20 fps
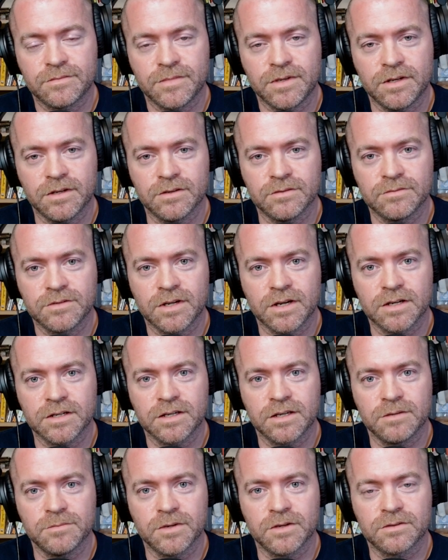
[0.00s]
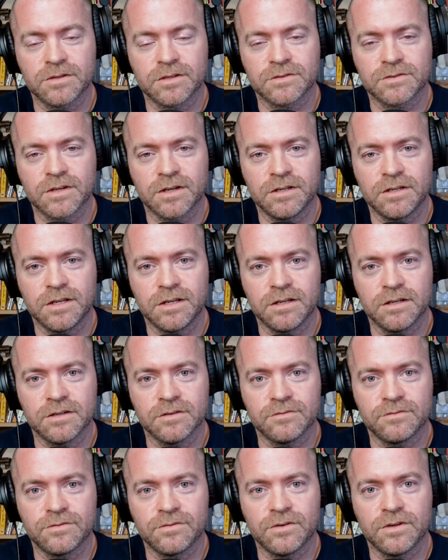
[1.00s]
you know, talking about this idea
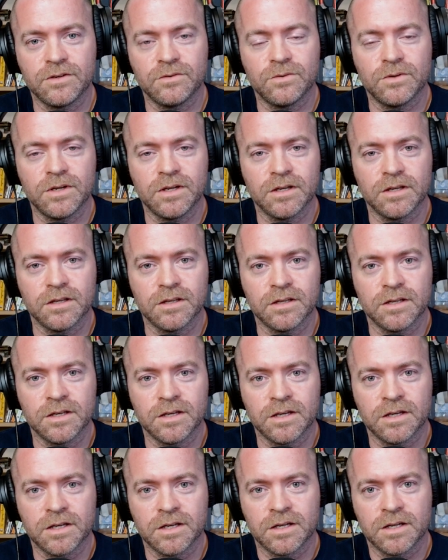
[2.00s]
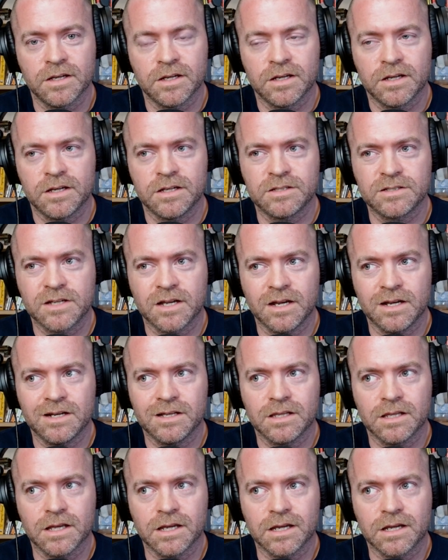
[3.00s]
of free will. It's kind
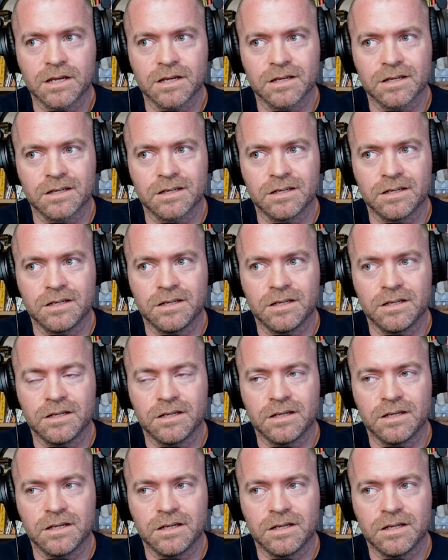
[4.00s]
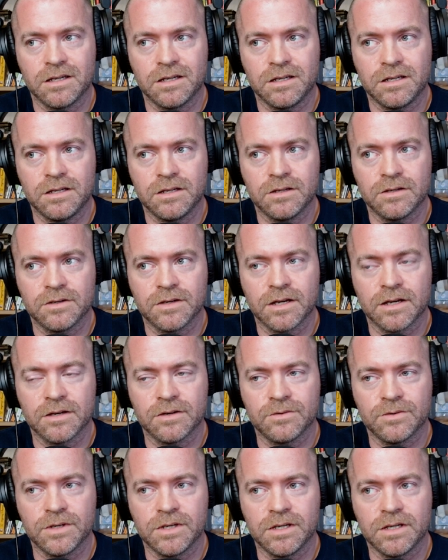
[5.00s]
of like, you know,
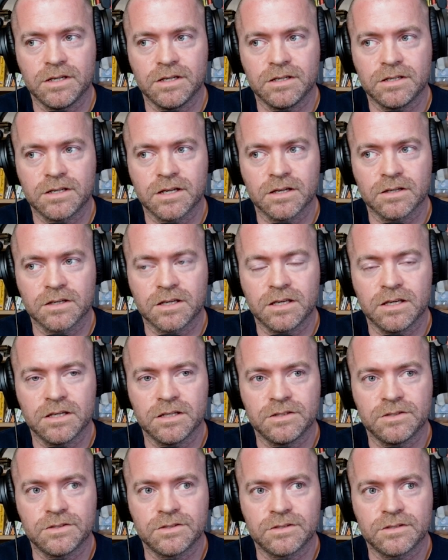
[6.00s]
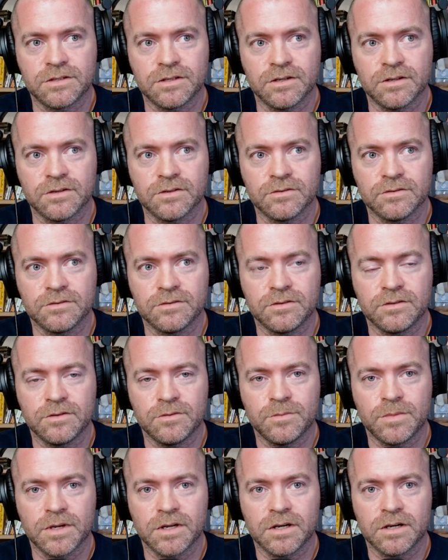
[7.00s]
how we tell kids, you know,
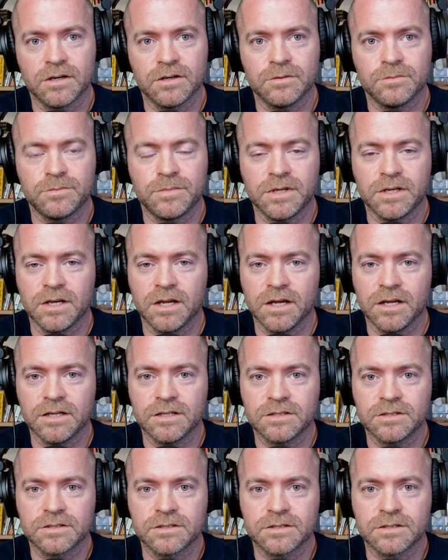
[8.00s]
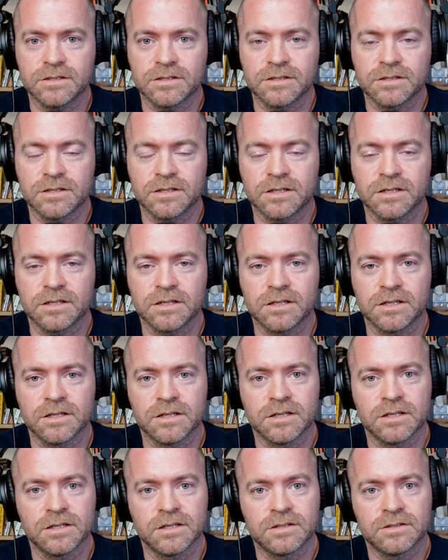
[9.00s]
you better be nice
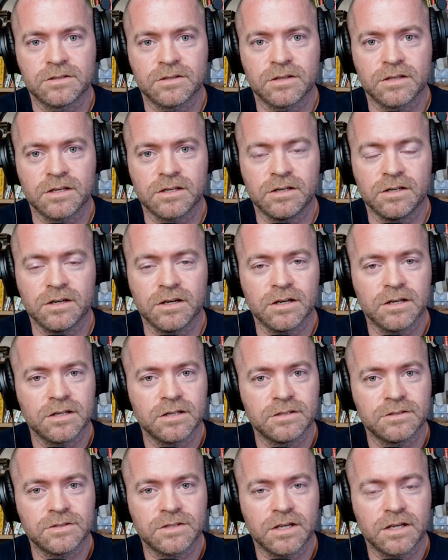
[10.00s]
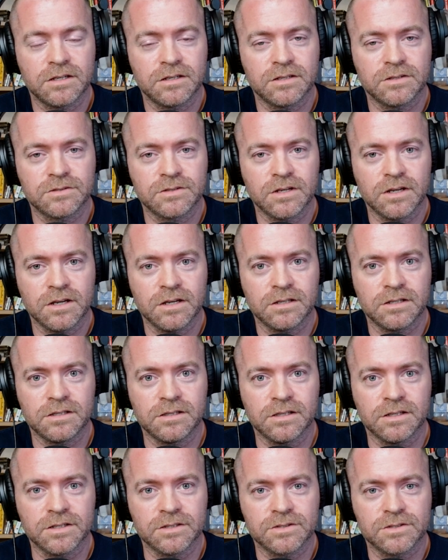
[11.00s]
so that you're not on Santa's naughty
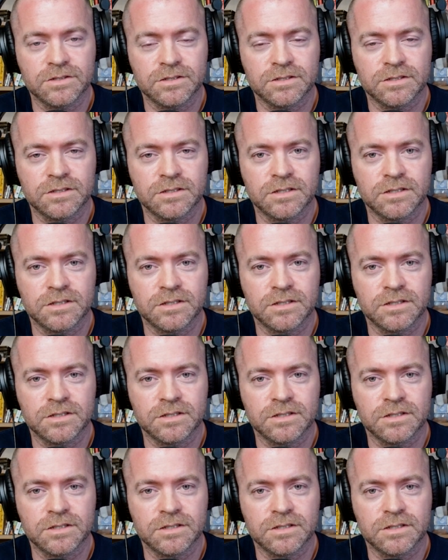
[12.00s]
list.